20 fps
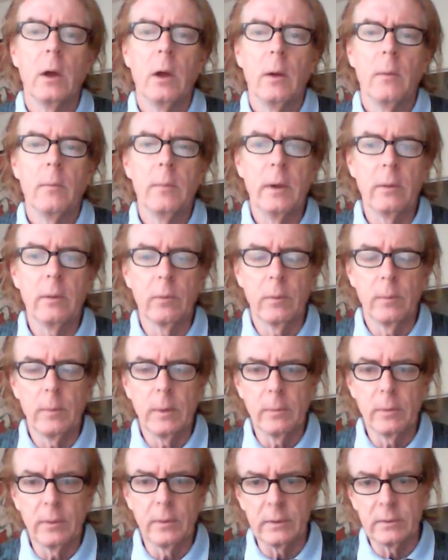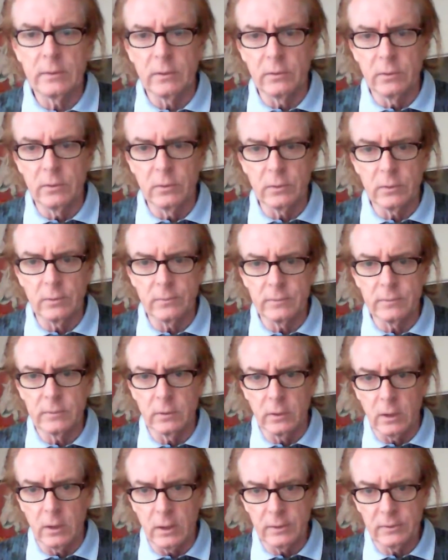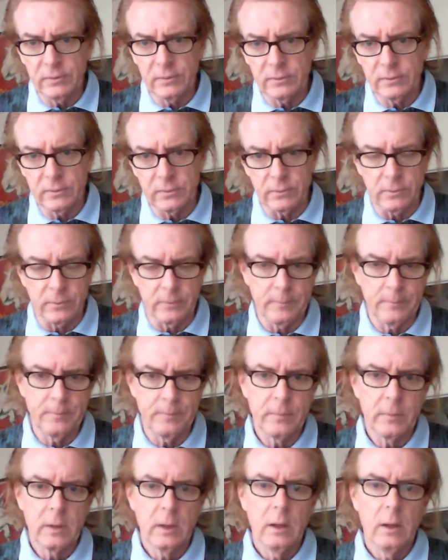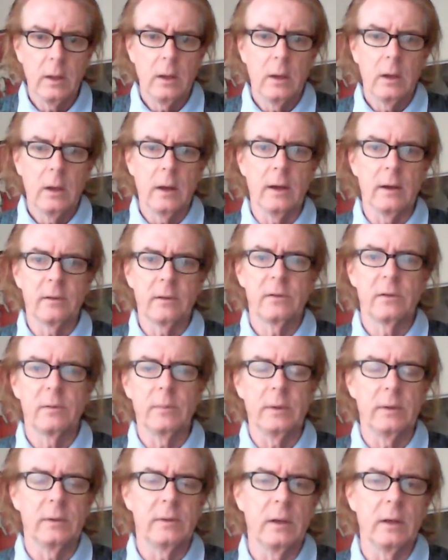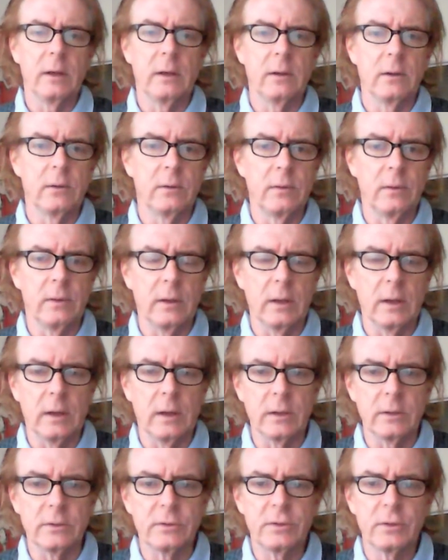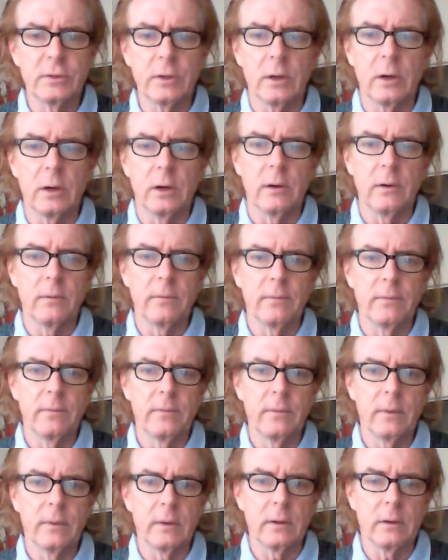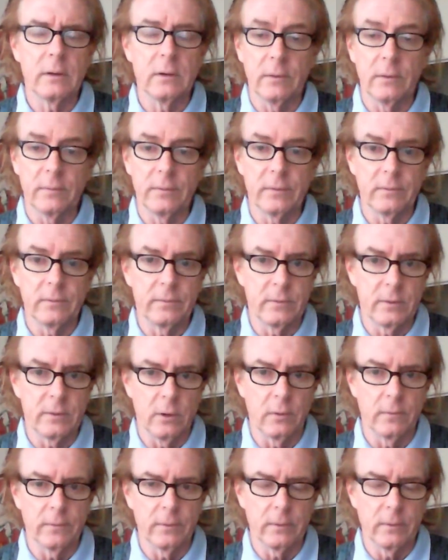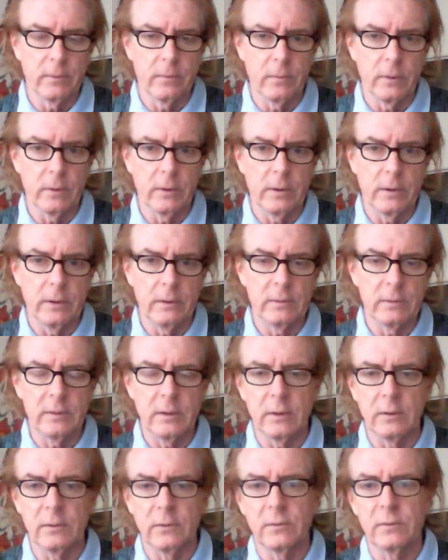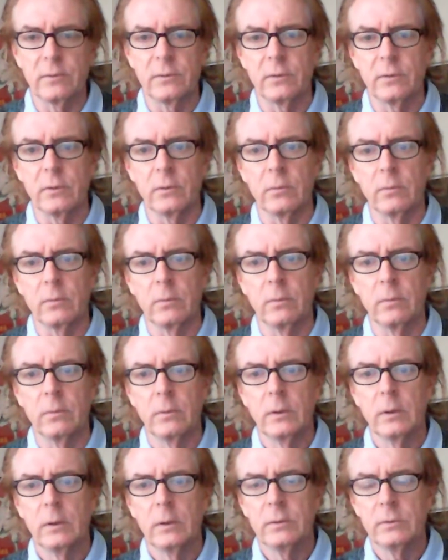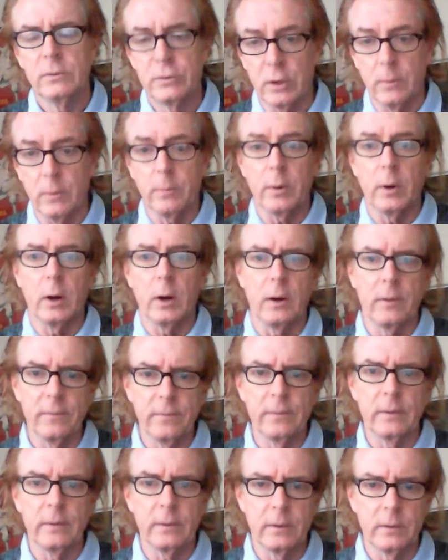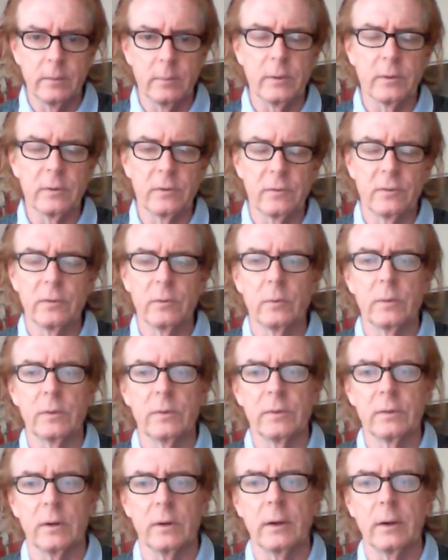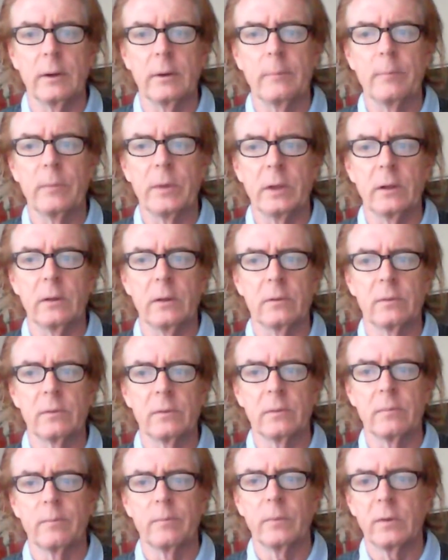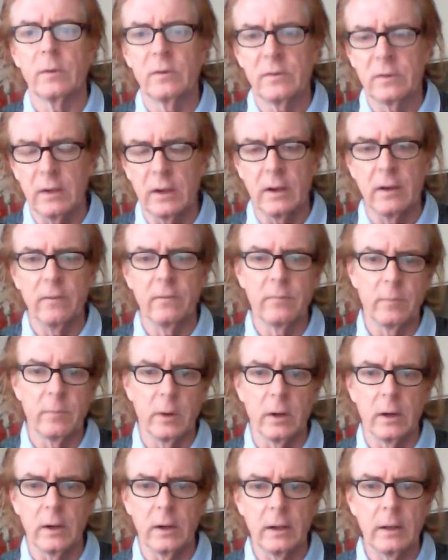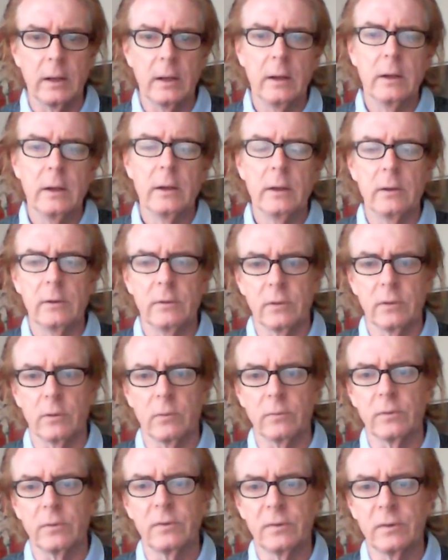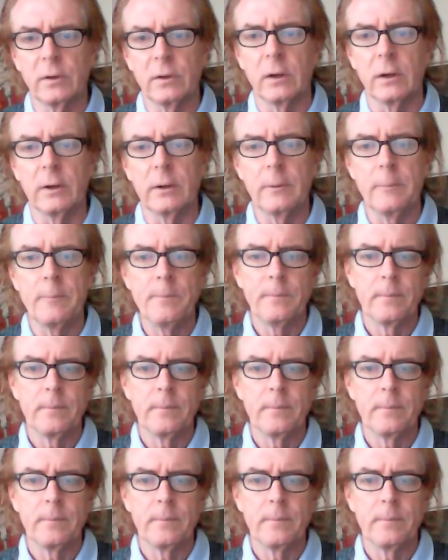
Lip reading: may remember that the Duke of Gloucester asked to be taken to the edge of the cliffs of Dover, where he intends to jump off and commit suicide. He is saved by his own son.